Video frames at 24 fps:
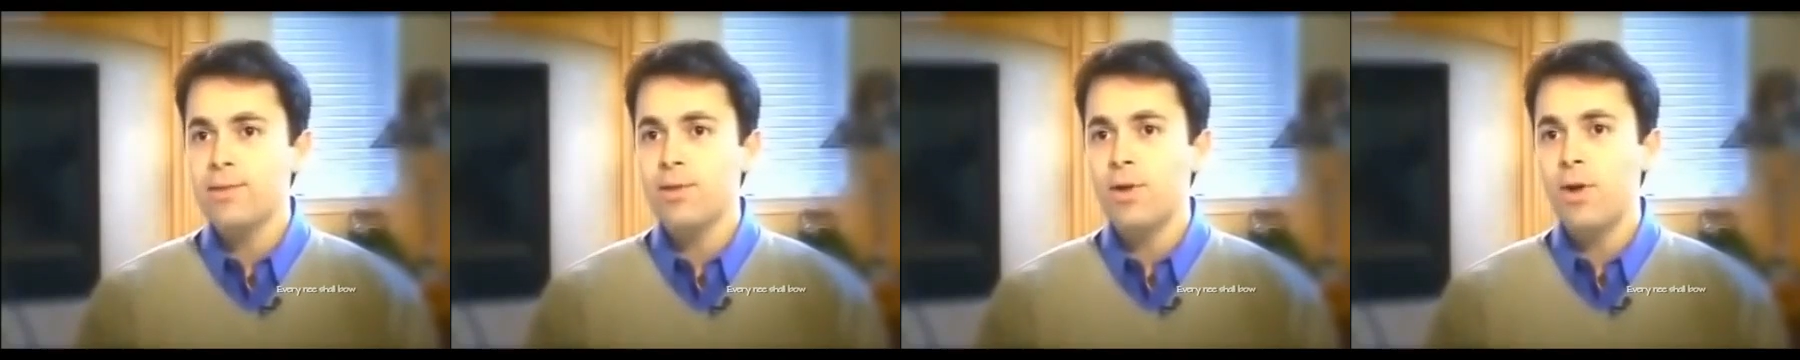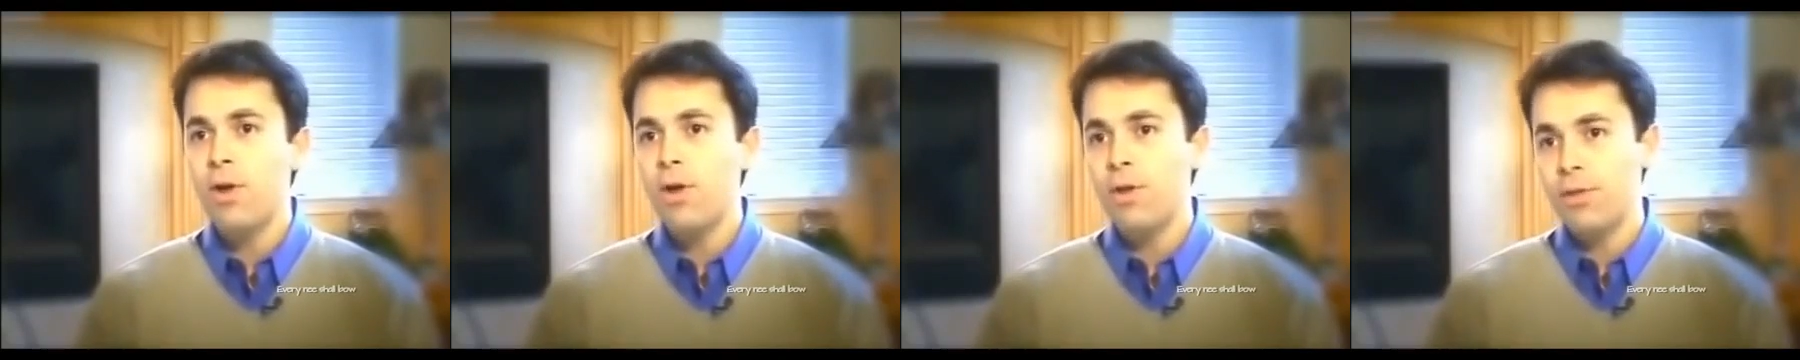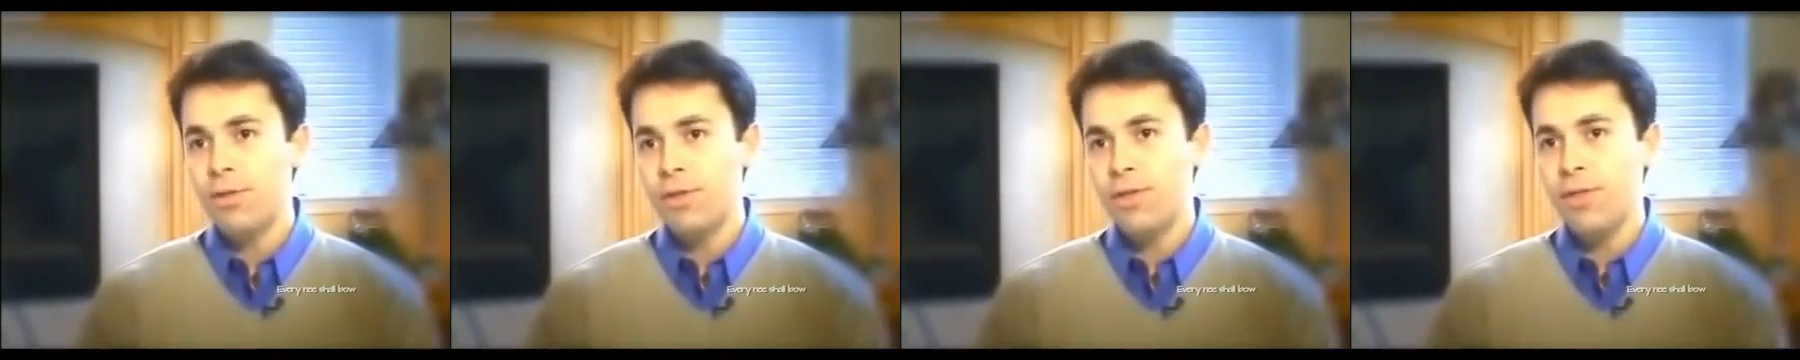these
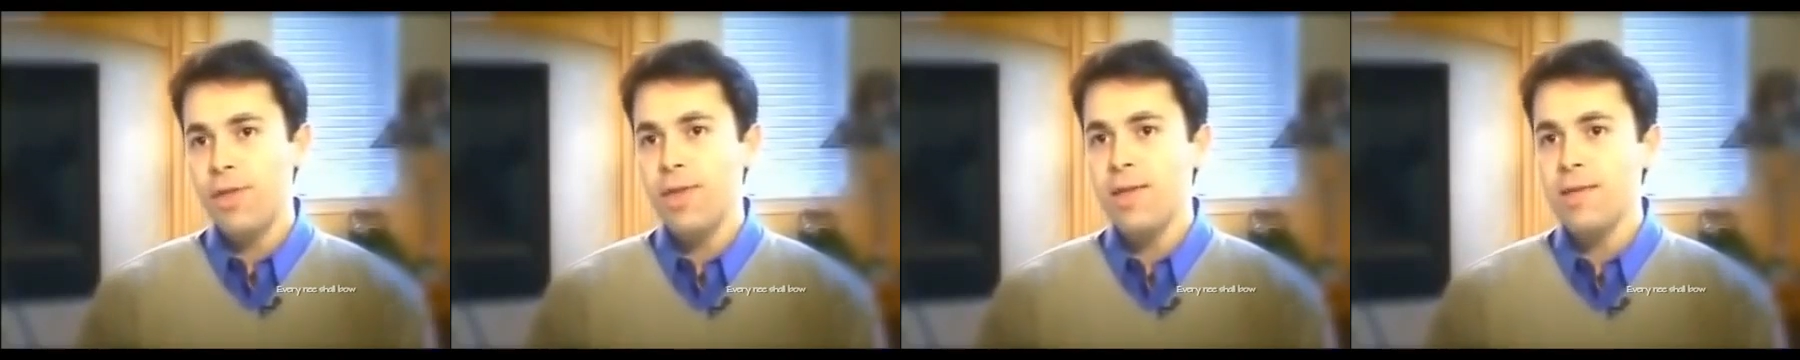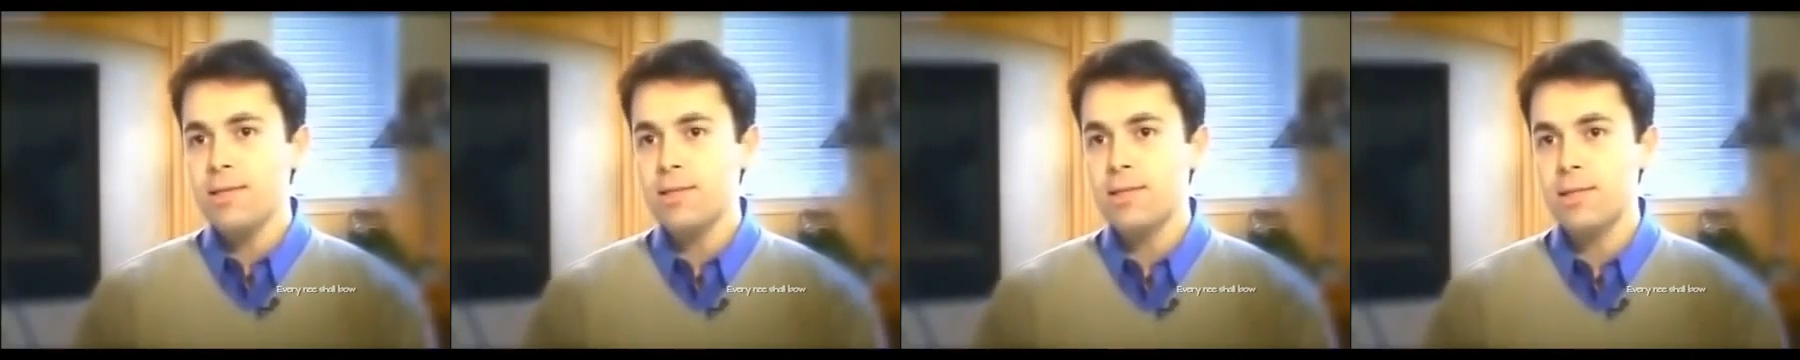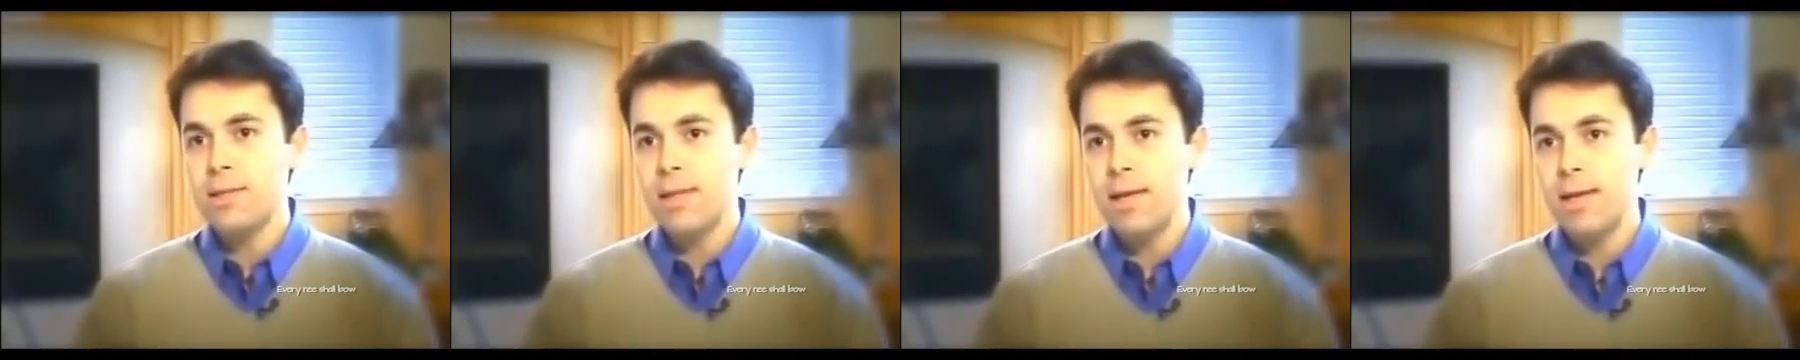are all
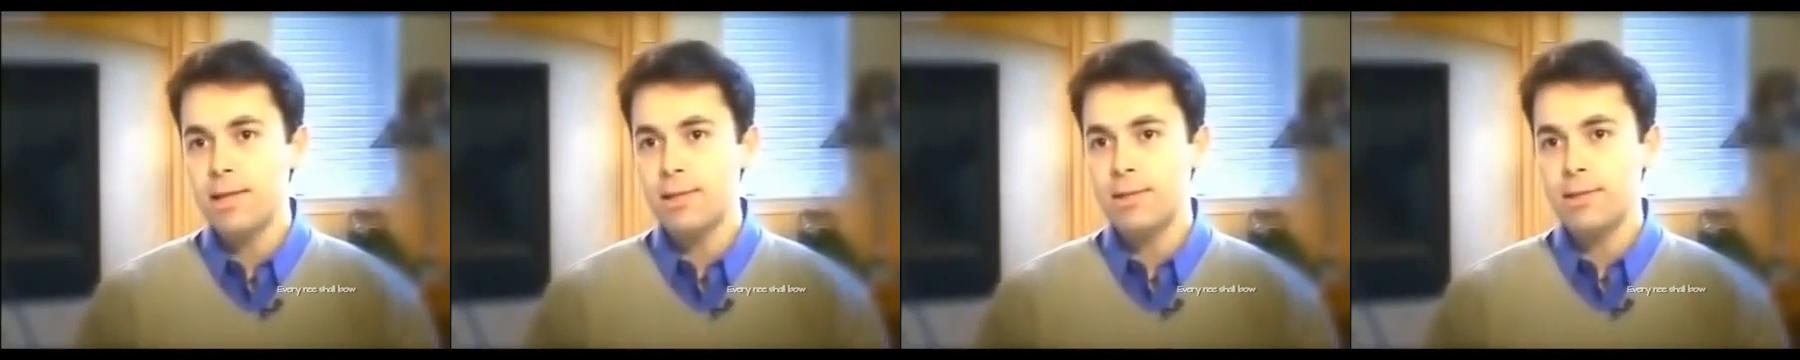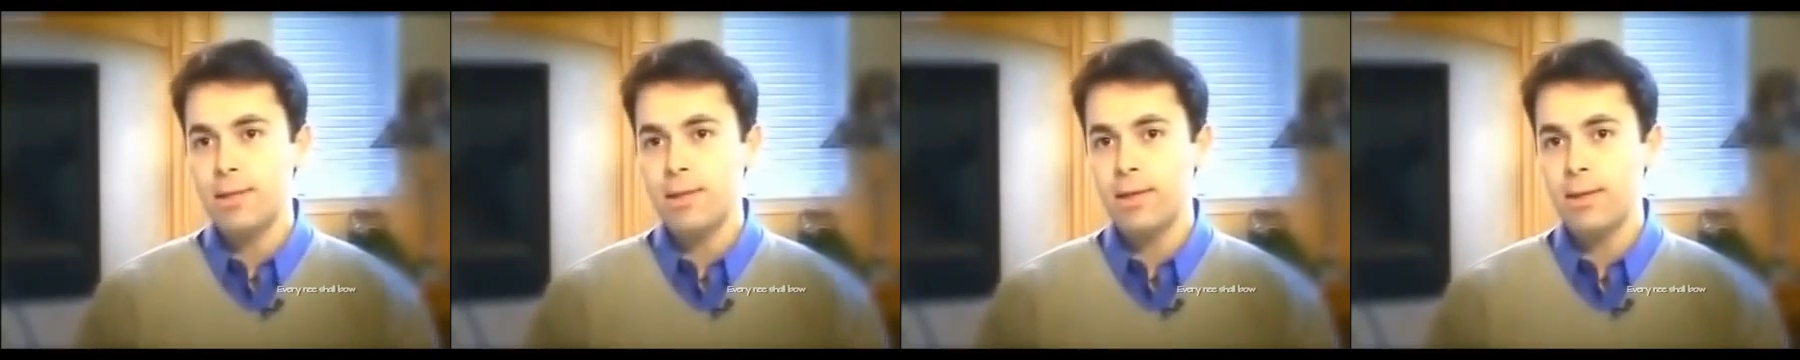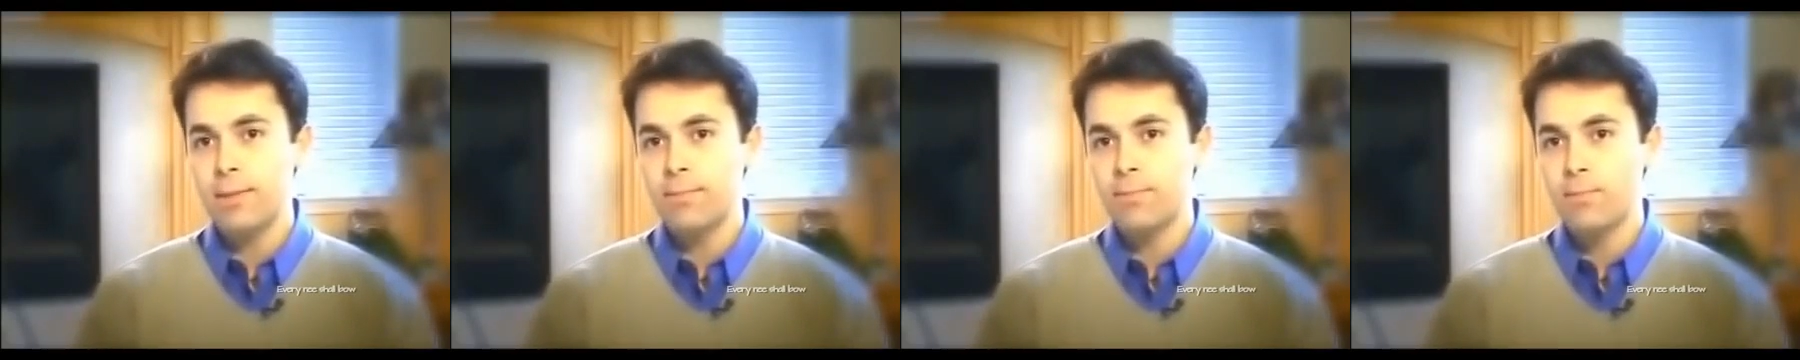things that